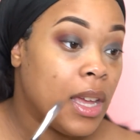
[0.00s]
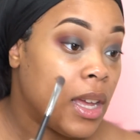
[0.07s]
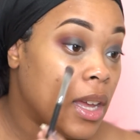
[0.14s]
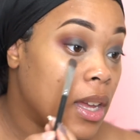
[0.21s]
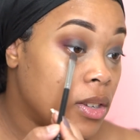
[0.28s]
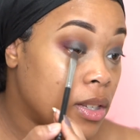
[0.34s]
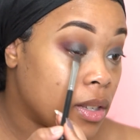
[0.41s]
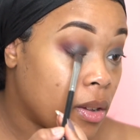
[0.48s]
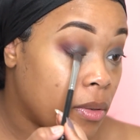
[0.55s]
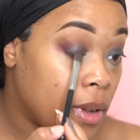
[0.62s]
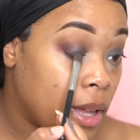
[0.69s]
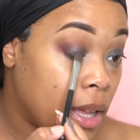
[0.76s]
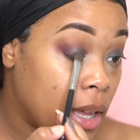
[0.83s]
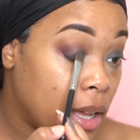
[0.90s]
And just go
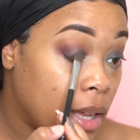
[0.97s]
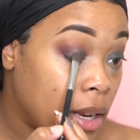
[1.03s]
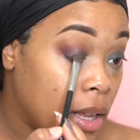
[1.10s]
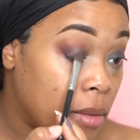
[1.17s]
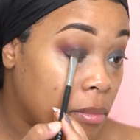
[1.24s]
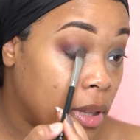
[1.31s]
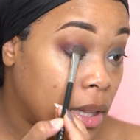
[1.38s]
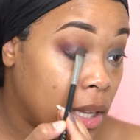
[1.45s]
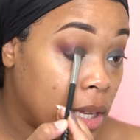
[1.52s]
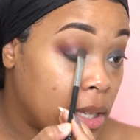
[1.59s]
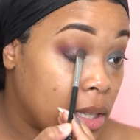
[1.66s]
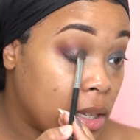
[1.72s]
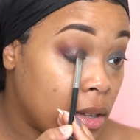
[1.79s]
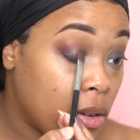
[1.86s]
ahead and
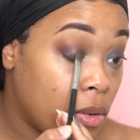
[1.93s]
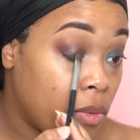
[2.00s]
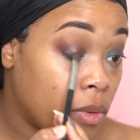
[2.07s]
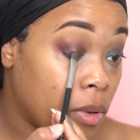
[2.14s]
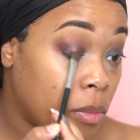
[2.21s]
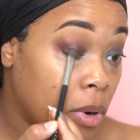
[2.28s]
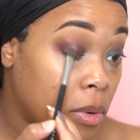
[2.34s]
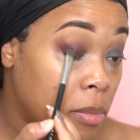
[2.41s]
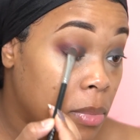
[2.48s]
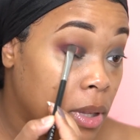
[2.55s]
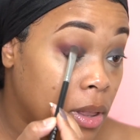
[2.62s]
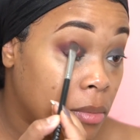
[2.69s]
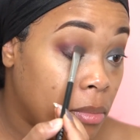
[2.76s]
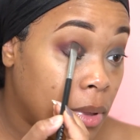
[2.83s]
place it over where we
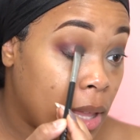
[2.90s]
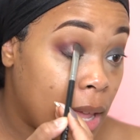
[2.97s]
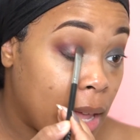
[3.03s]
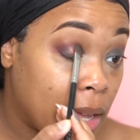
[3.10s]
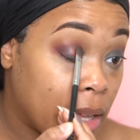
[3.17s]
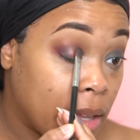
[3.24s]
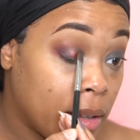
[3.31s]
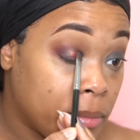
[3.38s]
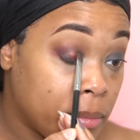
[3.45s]
put the black.